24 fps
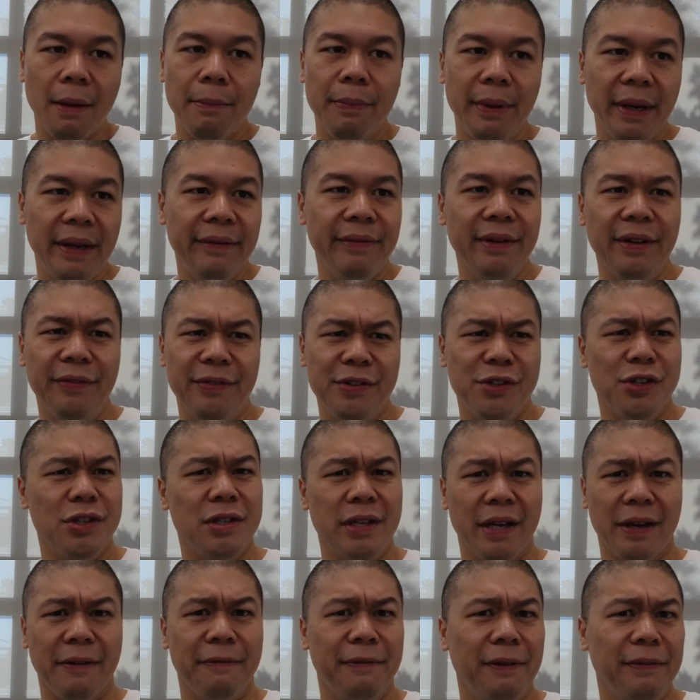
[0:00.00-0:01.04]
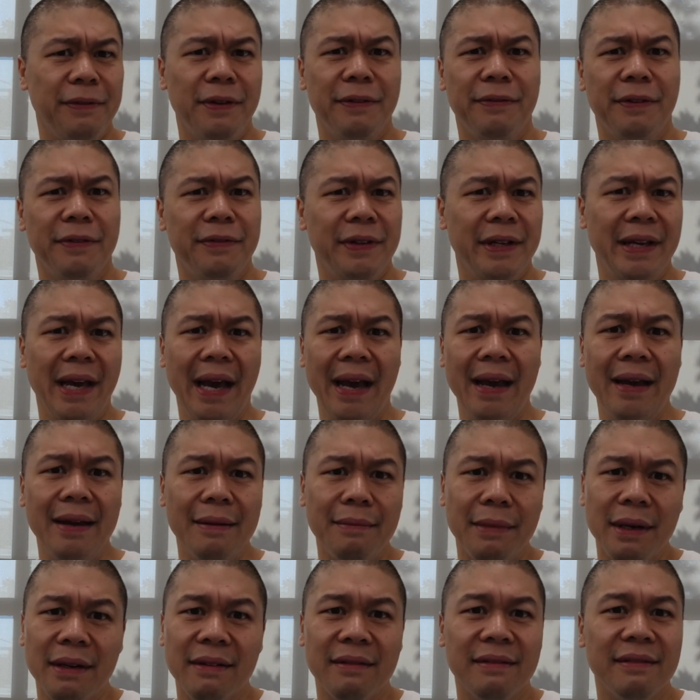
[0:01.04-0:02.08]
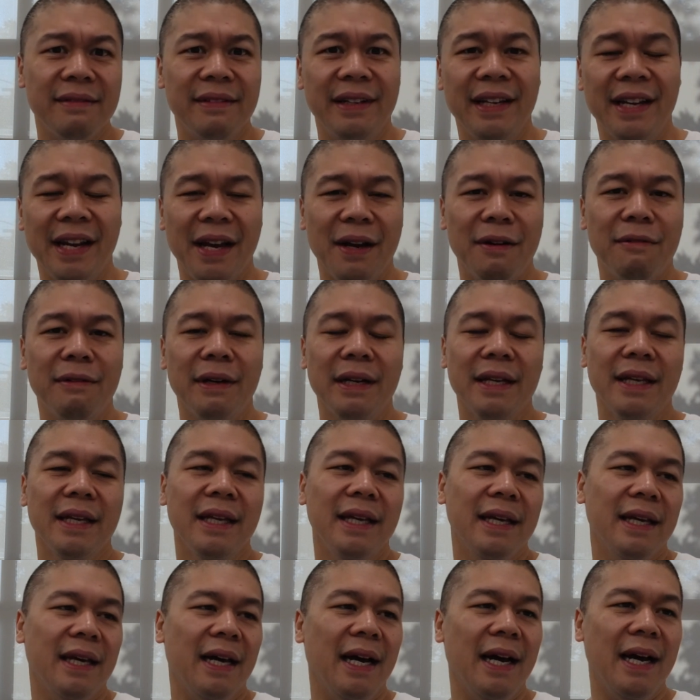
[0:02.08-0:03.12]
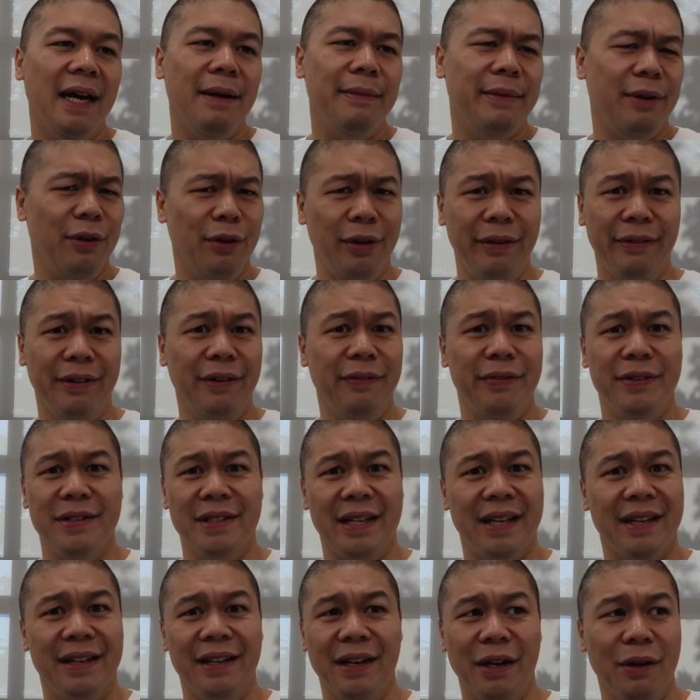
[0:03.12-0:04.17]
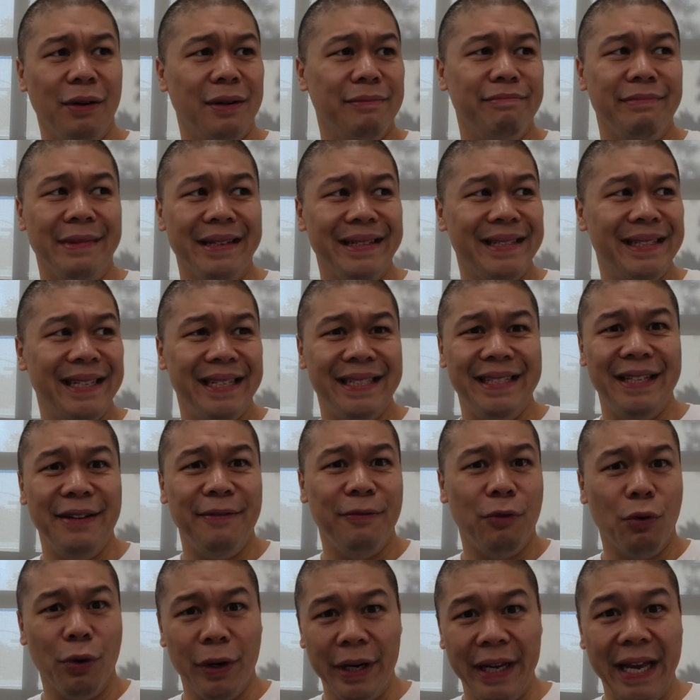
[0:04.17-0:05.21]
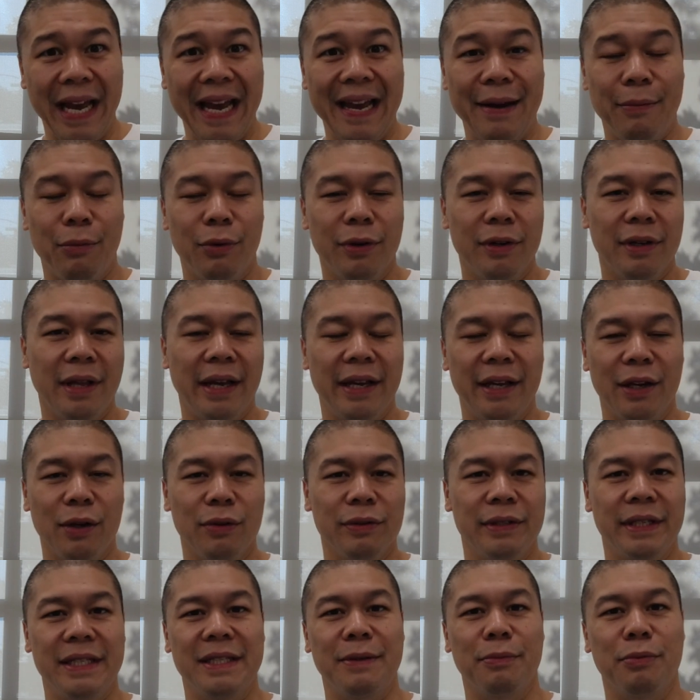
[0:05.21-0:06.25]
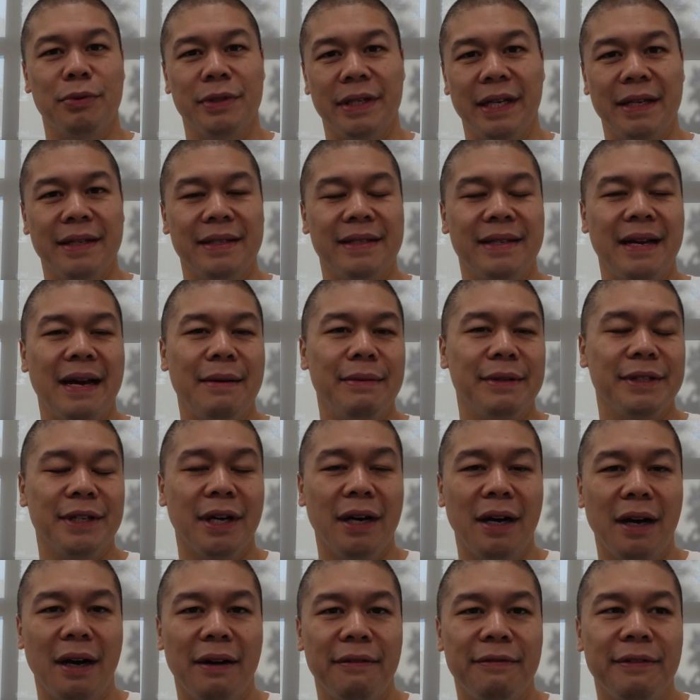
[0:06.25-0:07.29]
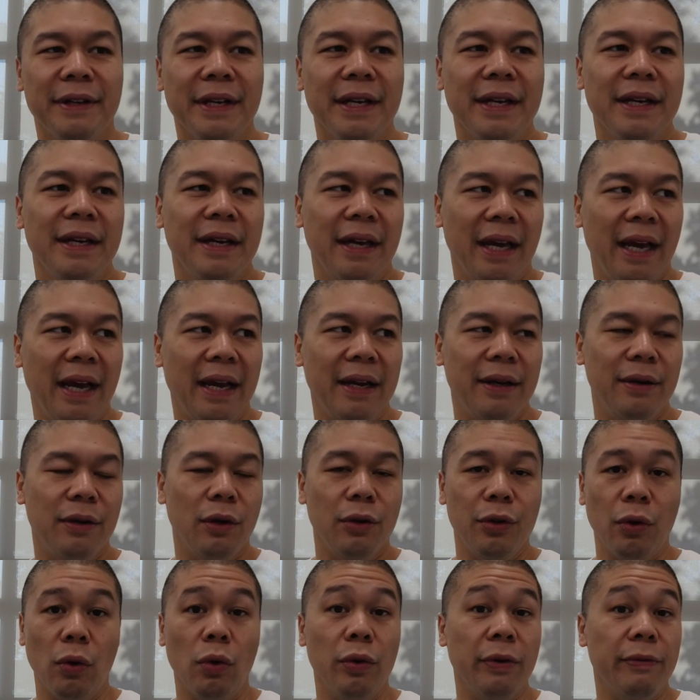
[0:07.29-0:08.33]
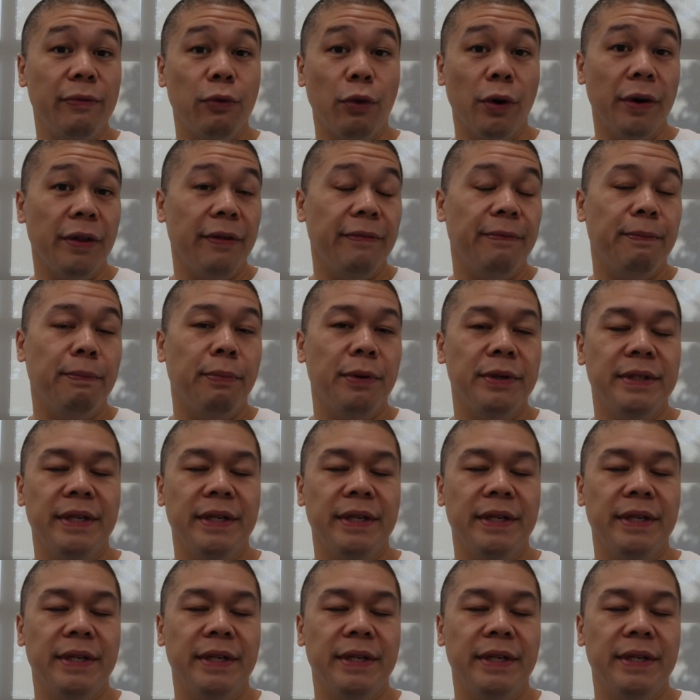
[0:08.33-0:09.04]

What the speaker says: but even if it's just like a 50-50 game, you know, or even if it's like, you know, a 60-40 game where like, you know, 60% of the time it's off, and you know, only 40%